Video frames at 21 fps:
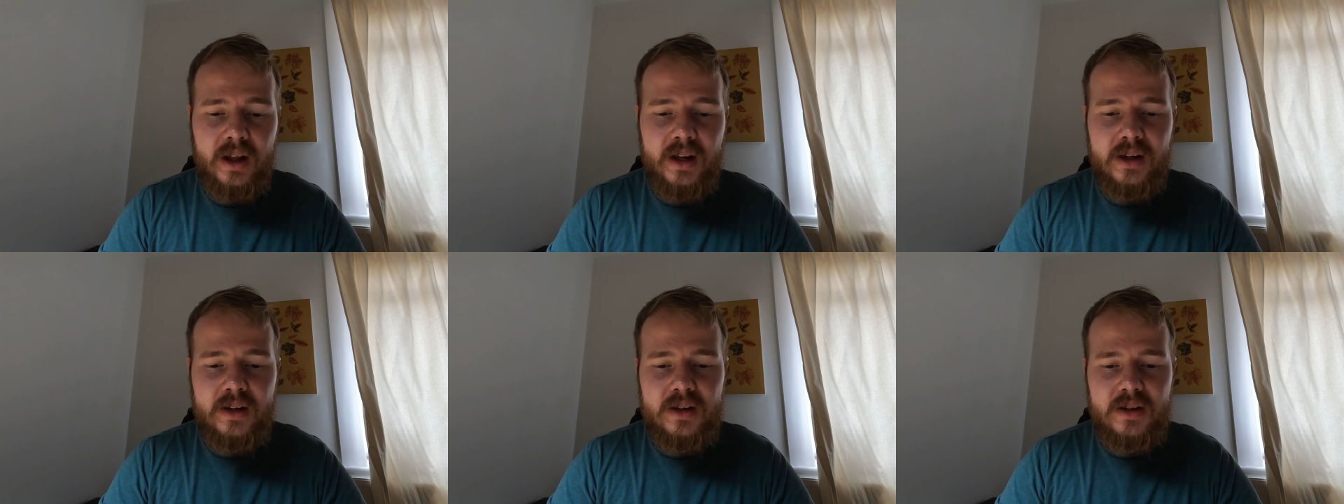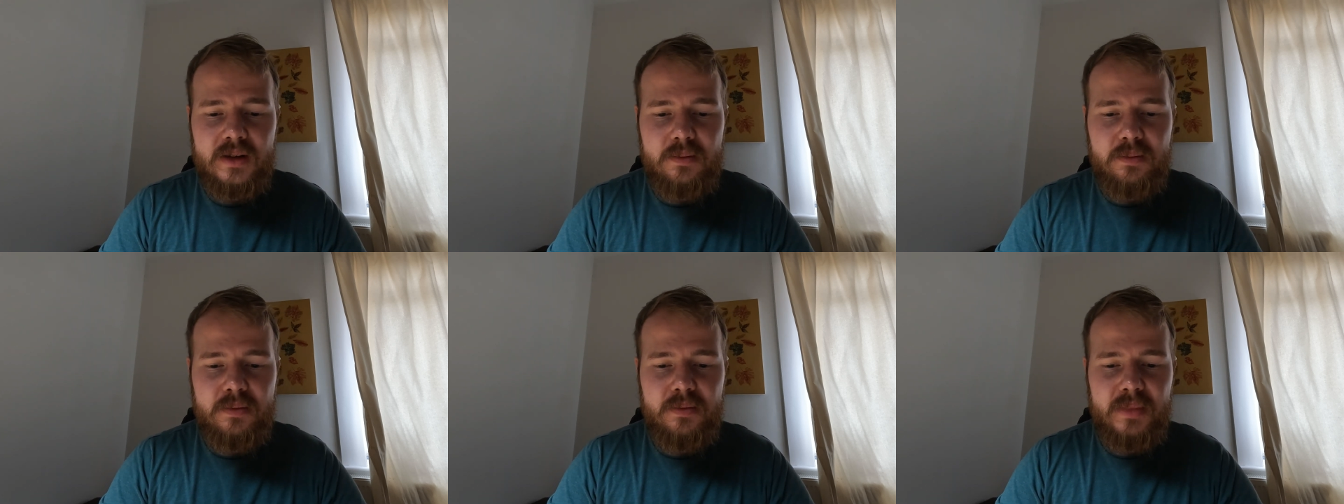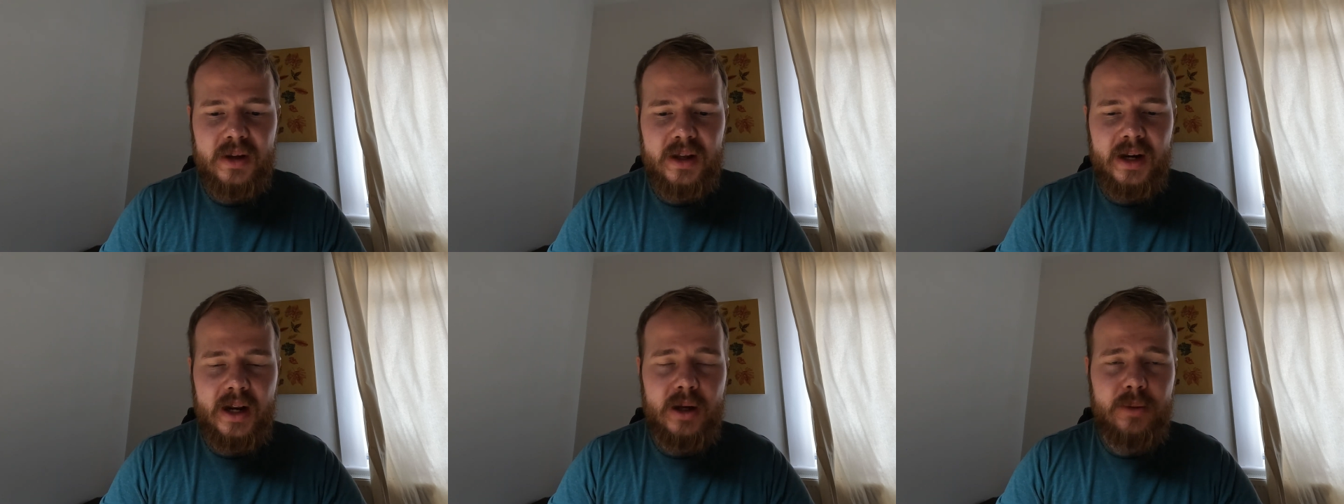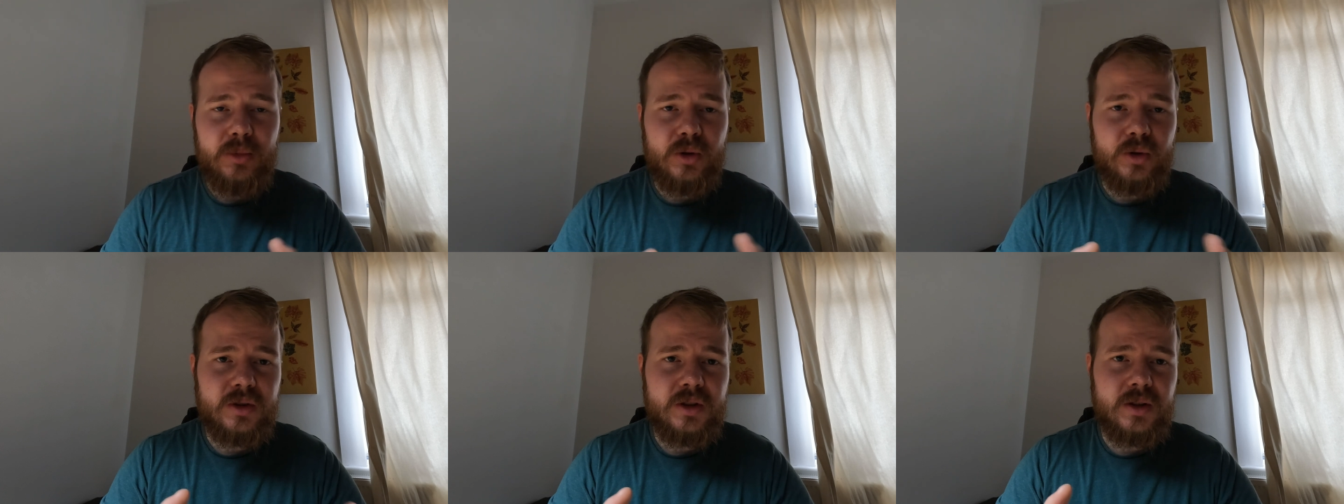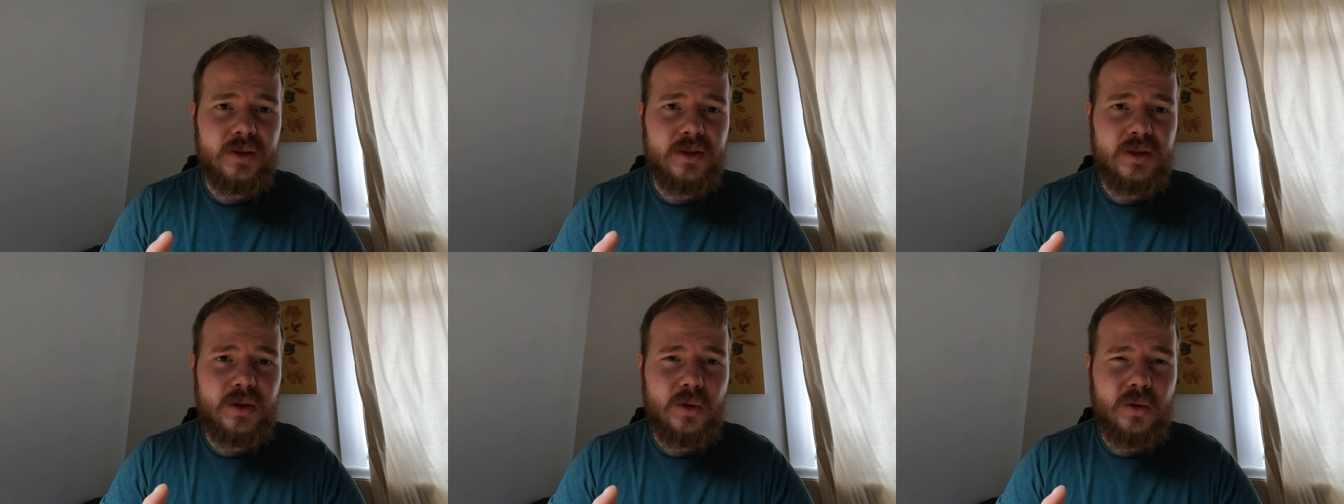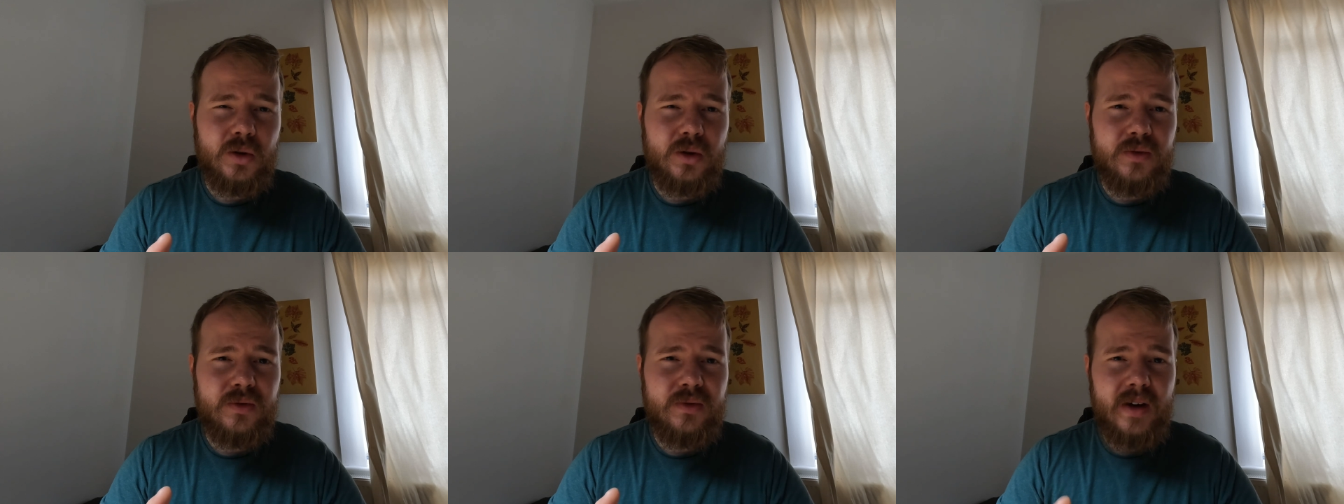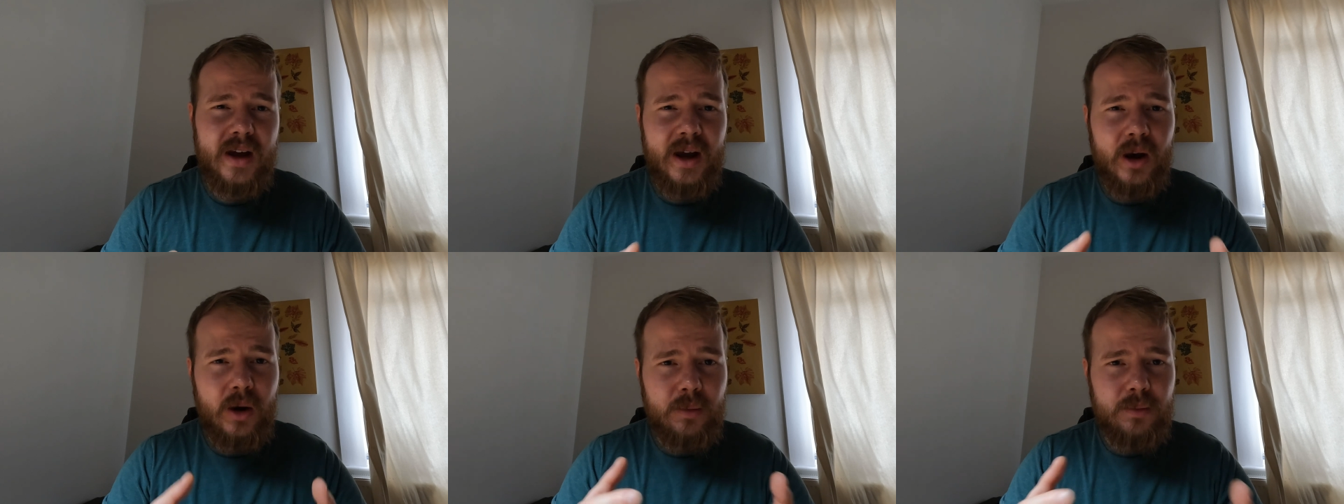and being able to sort
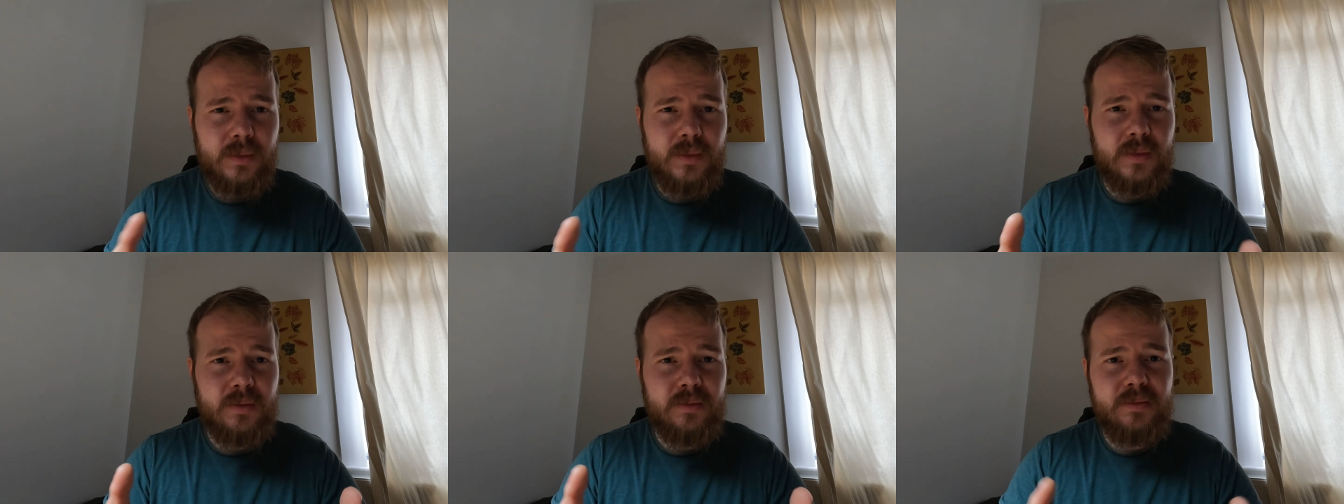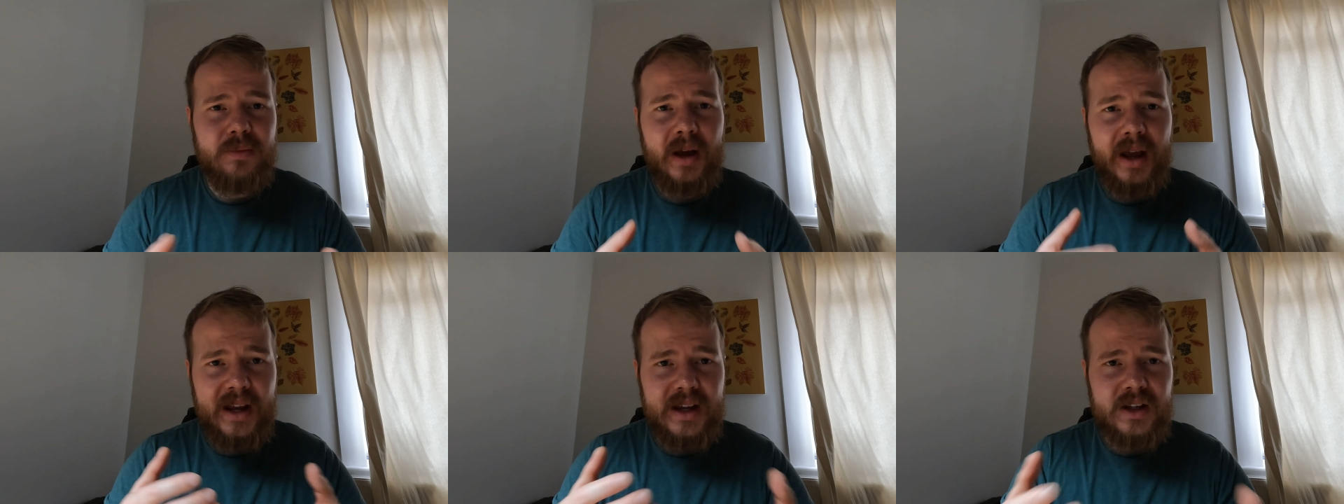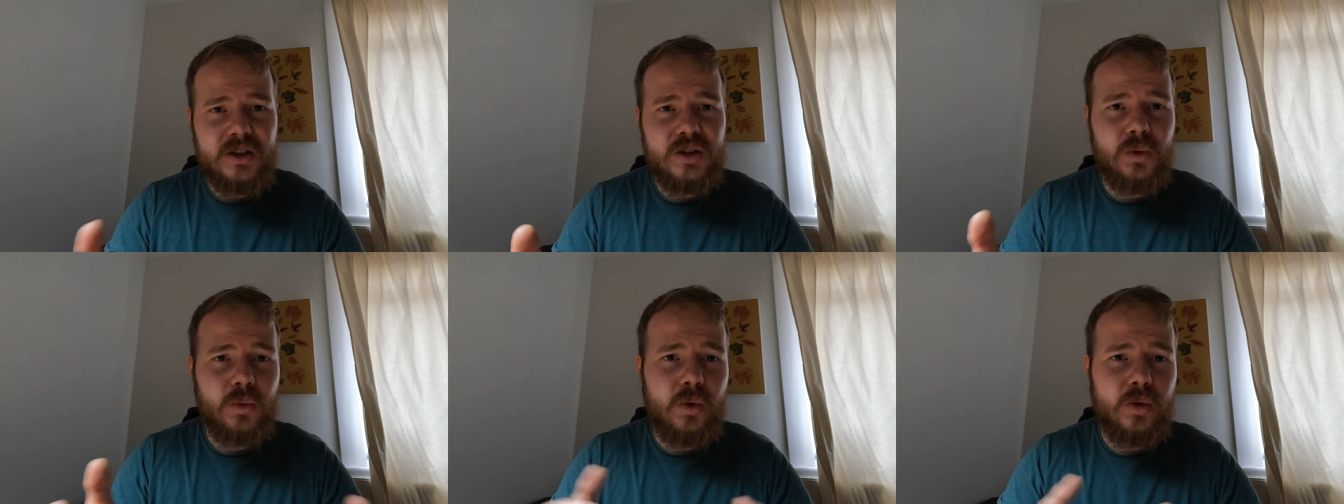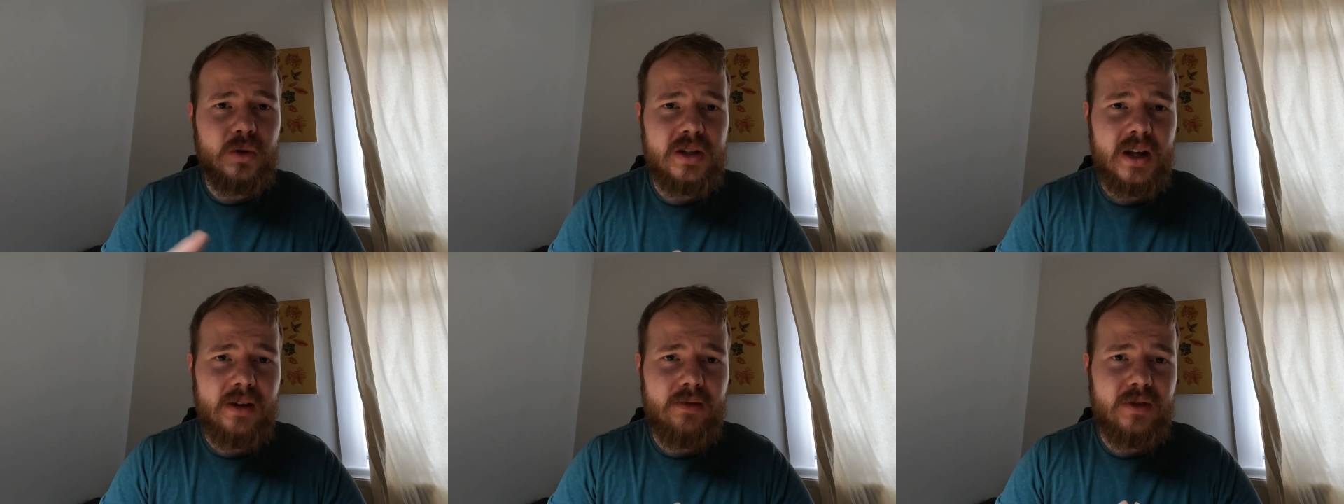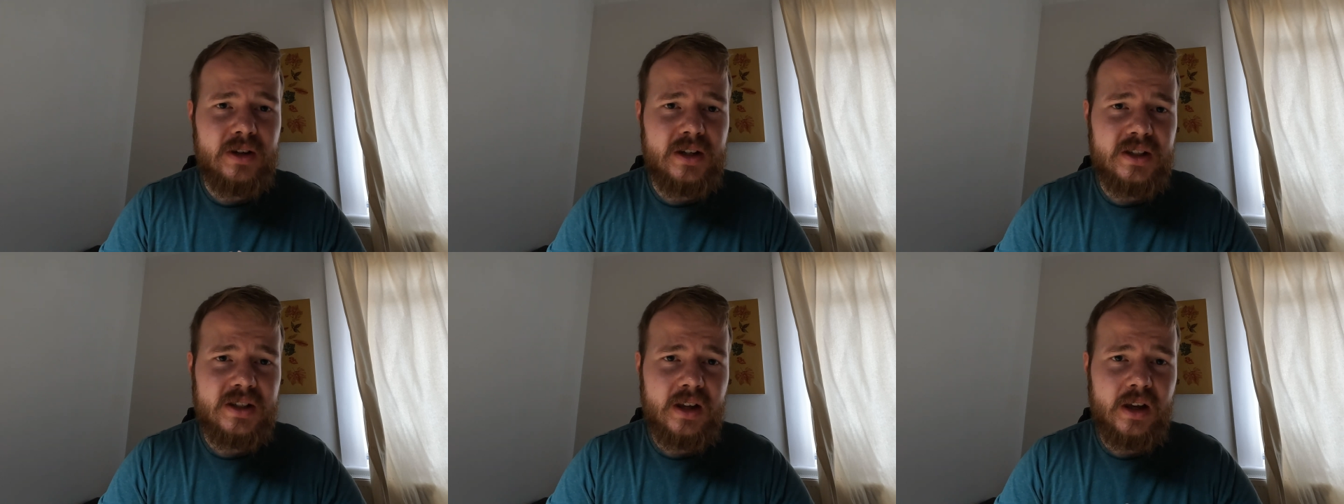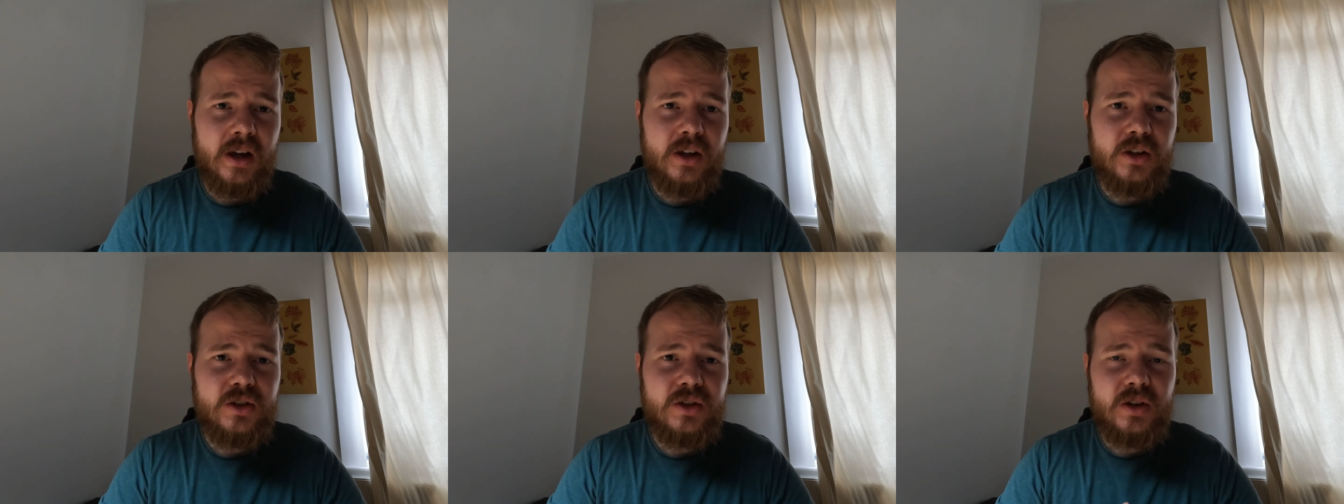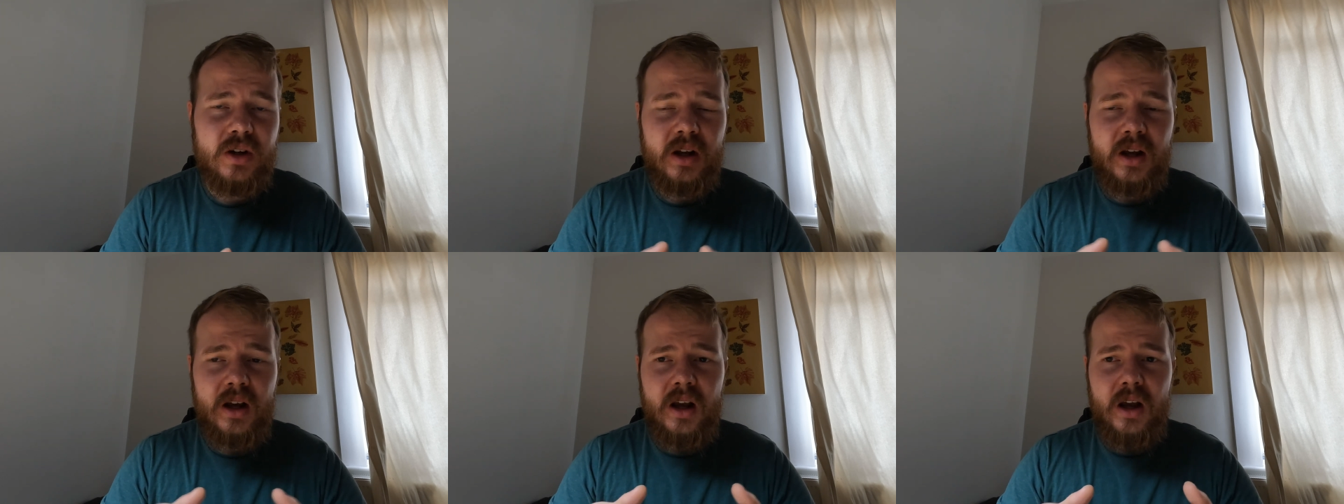of help and pay towards that
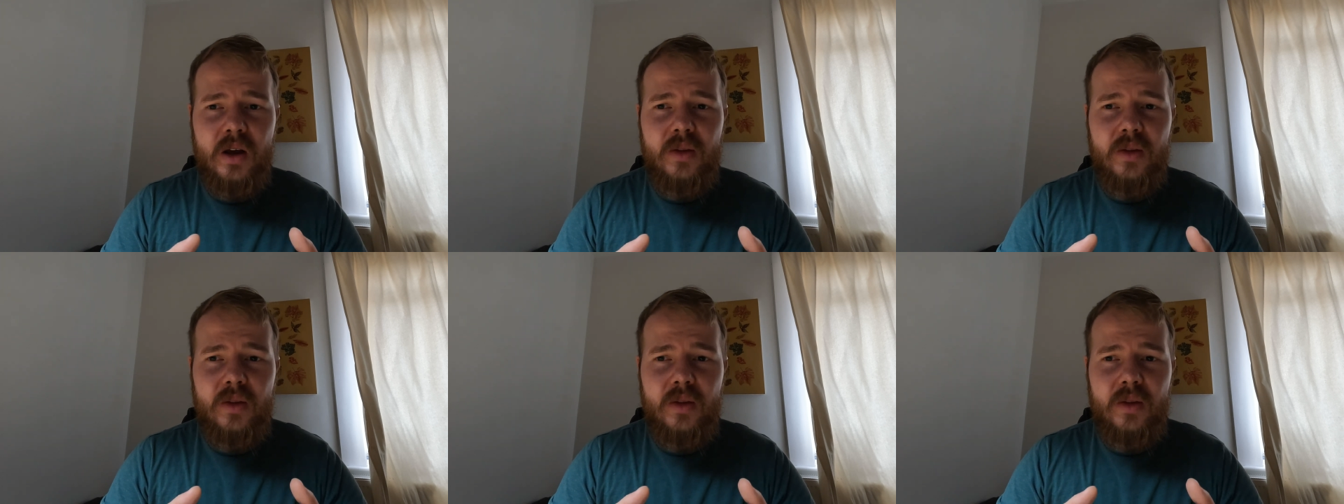research